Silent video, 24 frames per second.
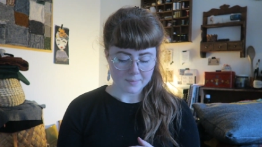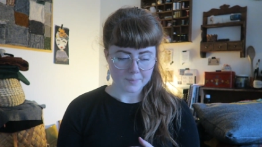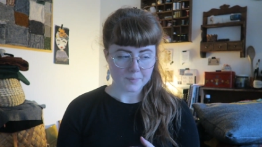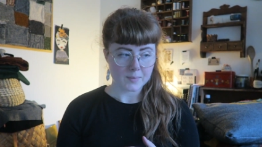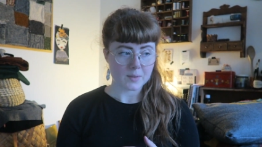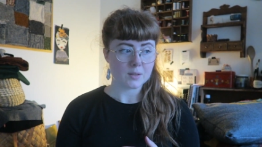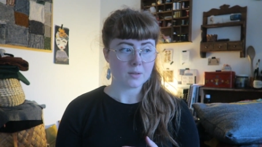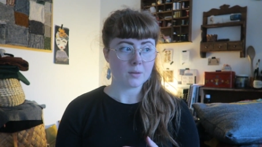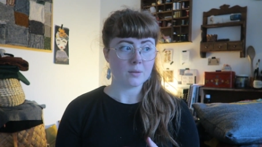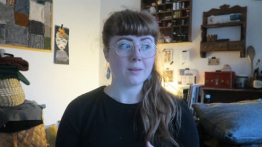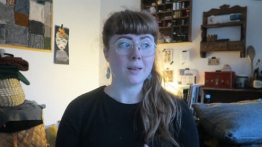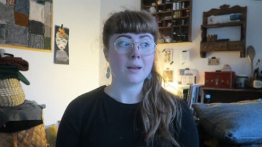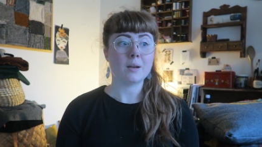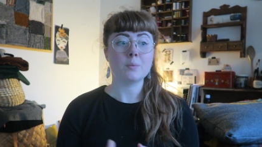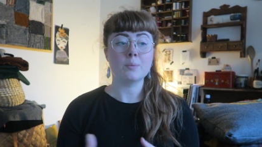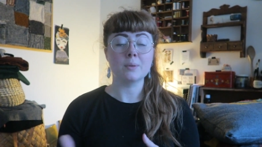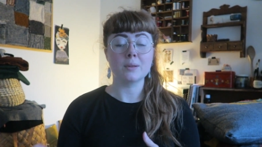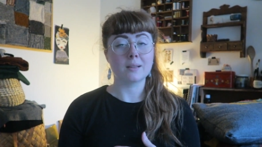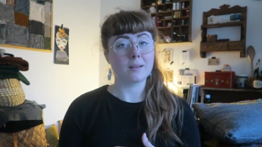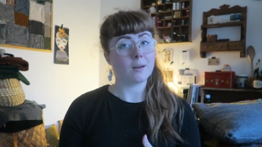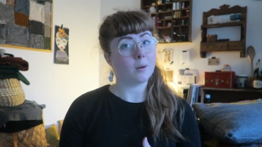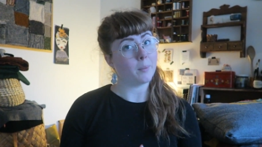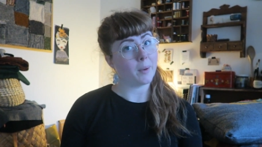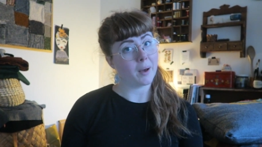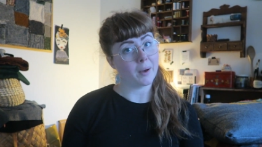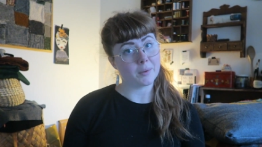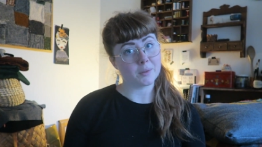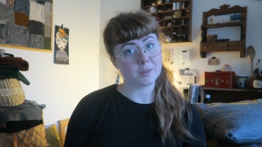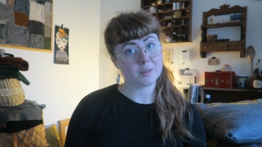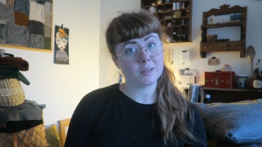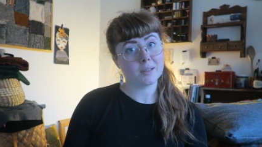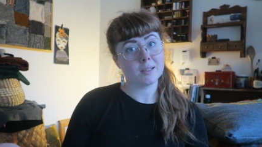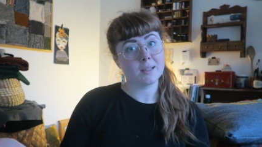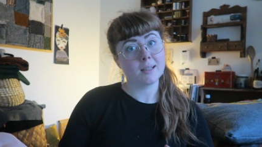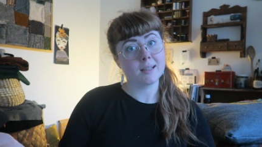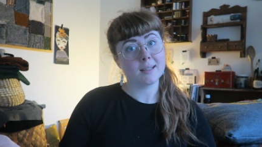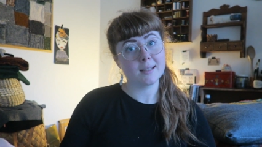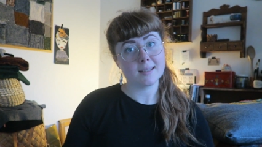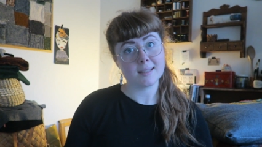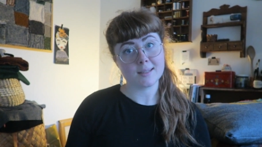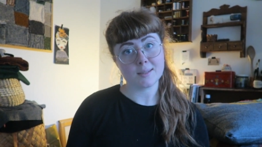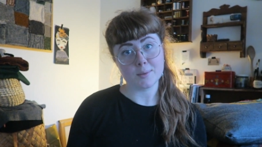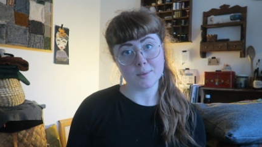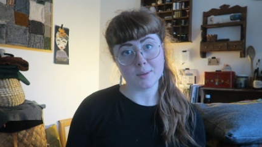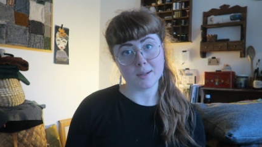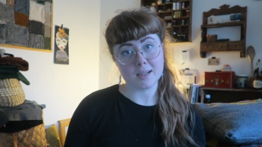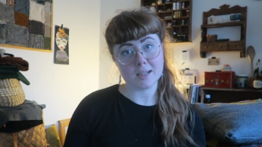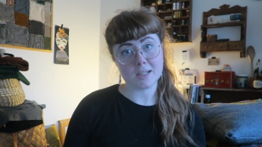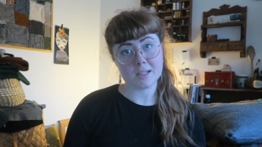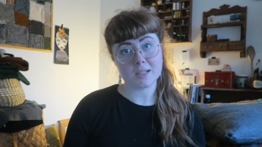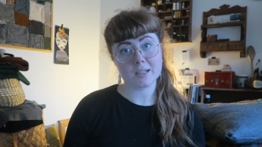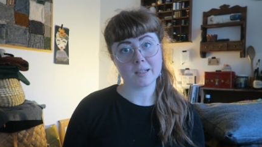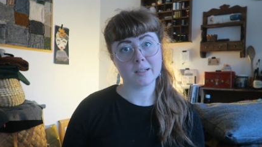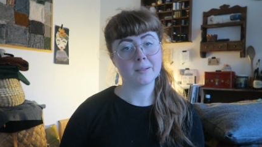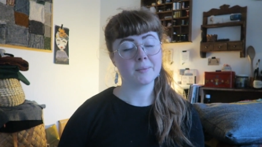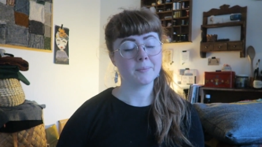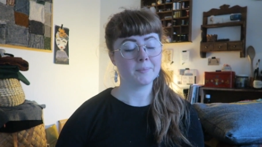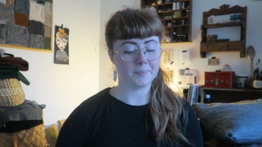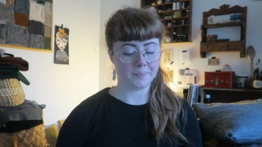So that will come out soonish.